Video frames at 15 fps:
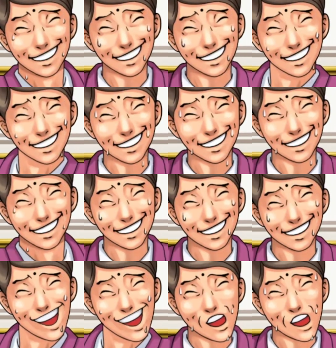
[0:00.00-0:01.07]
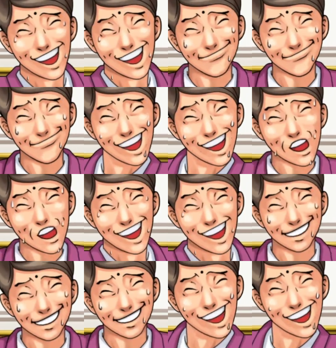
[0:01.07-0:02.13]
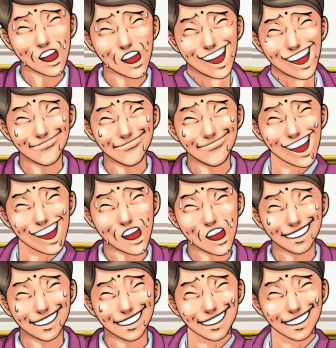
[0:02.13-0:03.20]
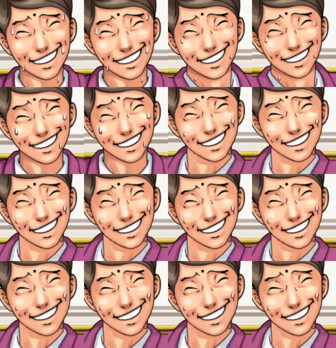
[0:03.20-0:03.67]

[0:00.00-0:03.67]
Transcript: Uh, oh, that, oh, ah. Uh.